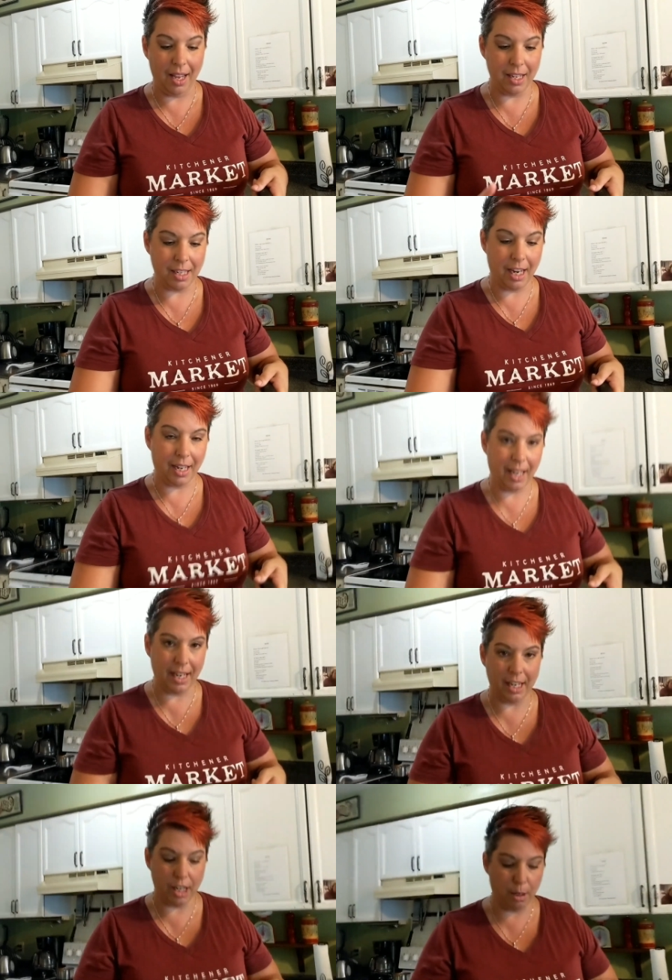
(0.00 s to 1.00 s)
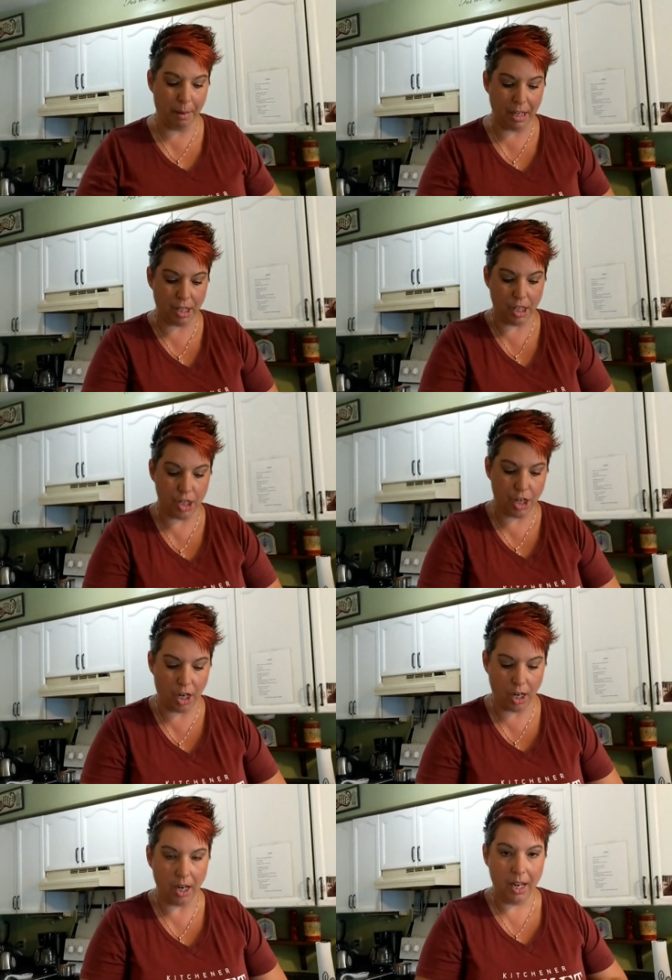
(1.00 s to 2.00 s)
and uh, get it into the mason
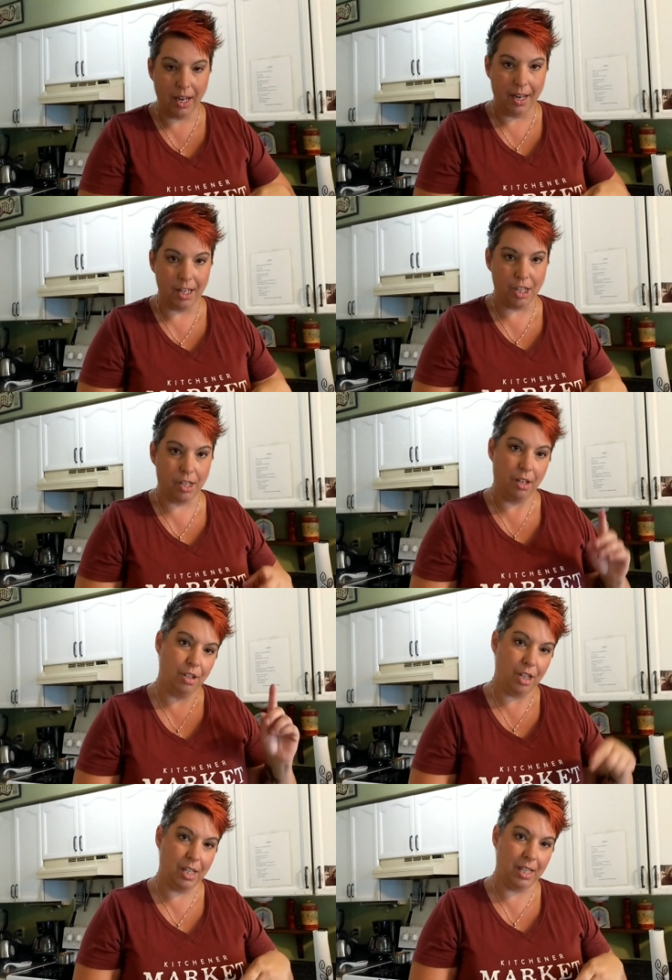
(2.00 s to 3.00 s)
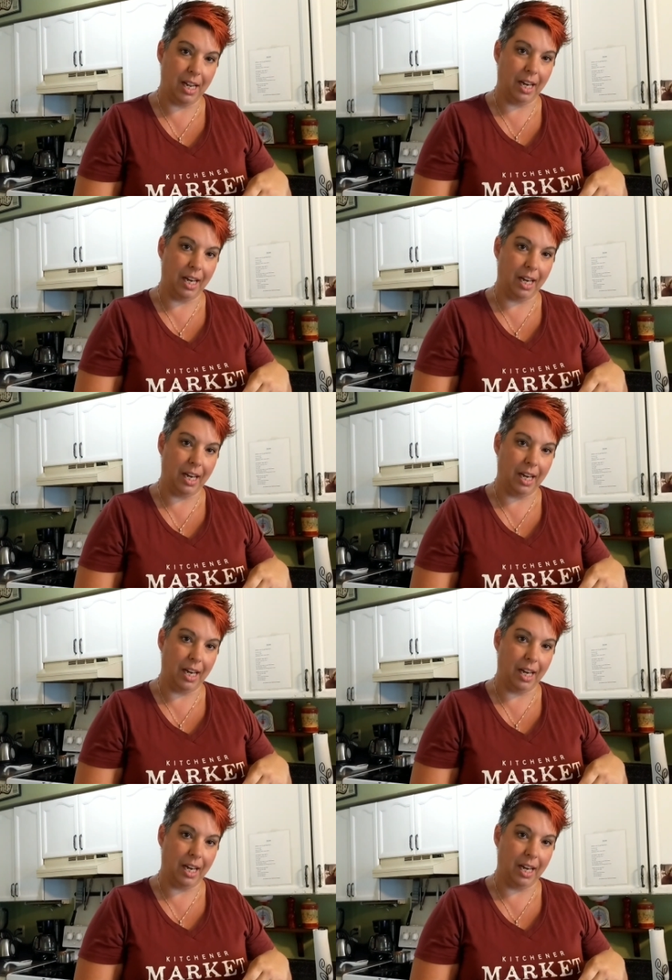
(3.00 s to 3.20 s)
jar in just a